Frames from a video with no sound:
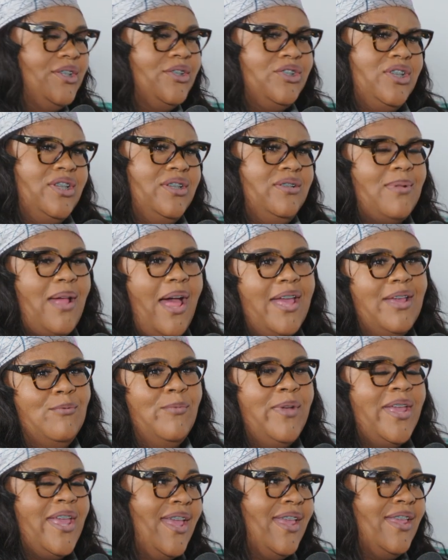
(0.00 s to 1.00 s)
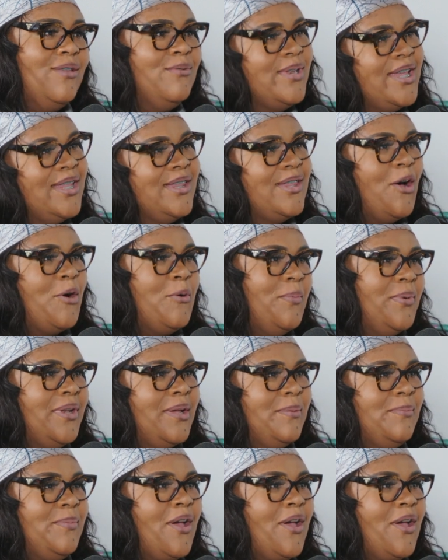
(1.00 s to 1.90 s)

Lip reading: So she like, man, you need to open up